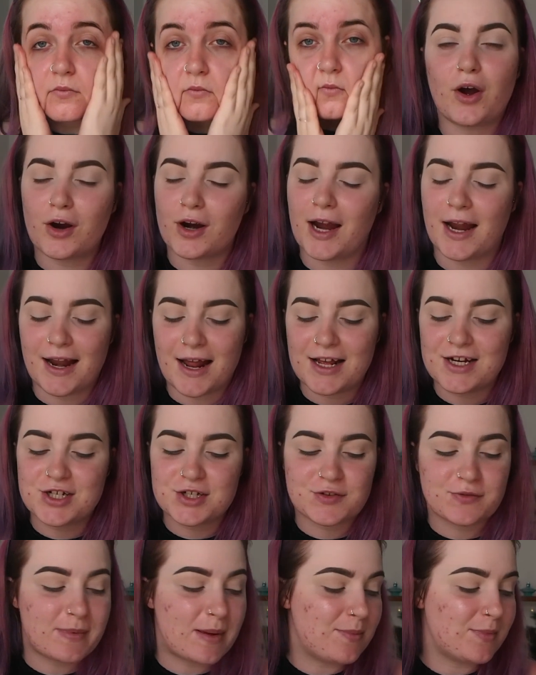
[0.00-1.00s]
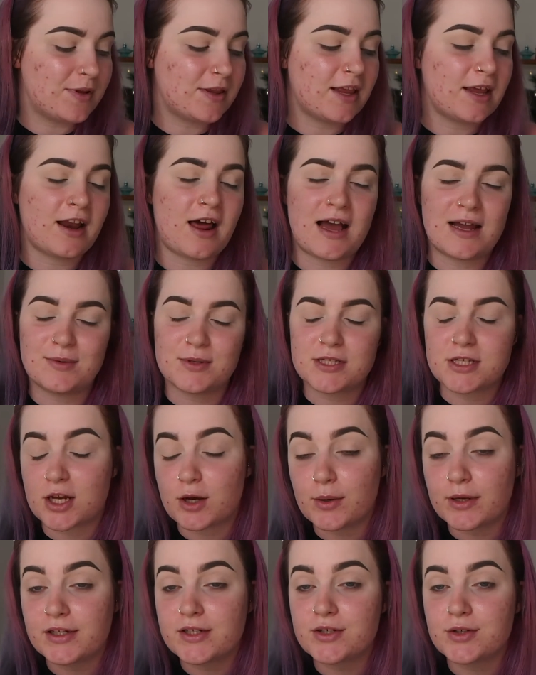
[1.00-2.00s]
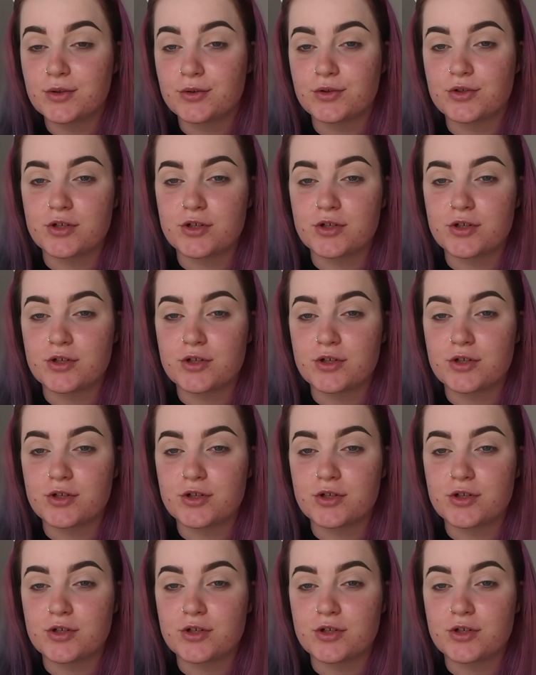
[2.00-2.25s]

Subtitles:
Alright, I just remembered that I was going to